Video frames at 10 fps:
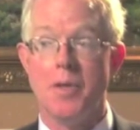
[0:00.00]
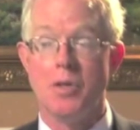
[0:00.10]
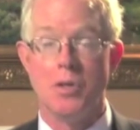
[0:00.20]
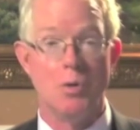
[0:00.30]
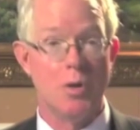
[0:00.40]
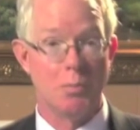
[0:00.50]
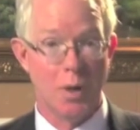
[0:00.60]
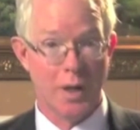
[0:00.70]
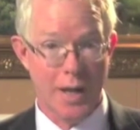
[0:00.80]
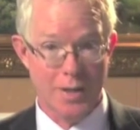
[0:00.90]
you can
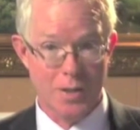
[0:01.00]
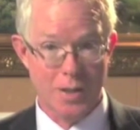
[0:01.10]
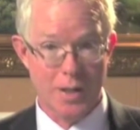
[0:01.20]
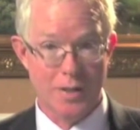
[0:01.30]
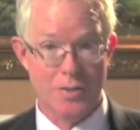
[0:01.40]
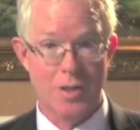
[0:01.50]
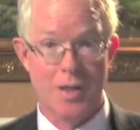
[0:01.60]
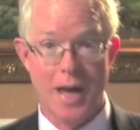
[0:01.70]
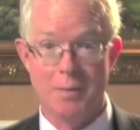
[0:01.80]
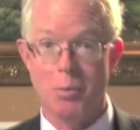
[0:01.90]
bring a case against
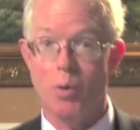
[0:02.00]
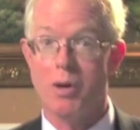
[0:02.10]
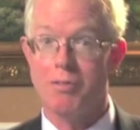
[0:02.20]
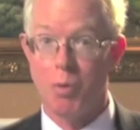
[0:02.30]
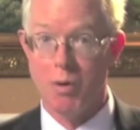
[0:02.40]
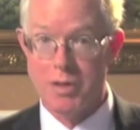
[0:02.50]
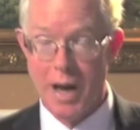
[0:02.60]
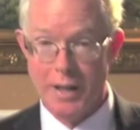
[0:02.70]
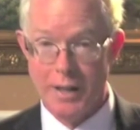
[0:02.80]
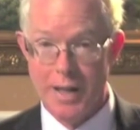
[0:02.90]
that employer for
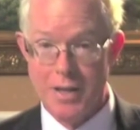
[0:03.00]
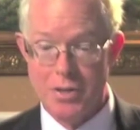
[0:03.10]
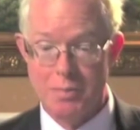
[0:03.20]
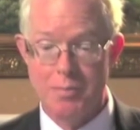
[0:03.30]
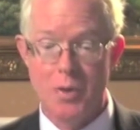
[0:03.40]
retaliation.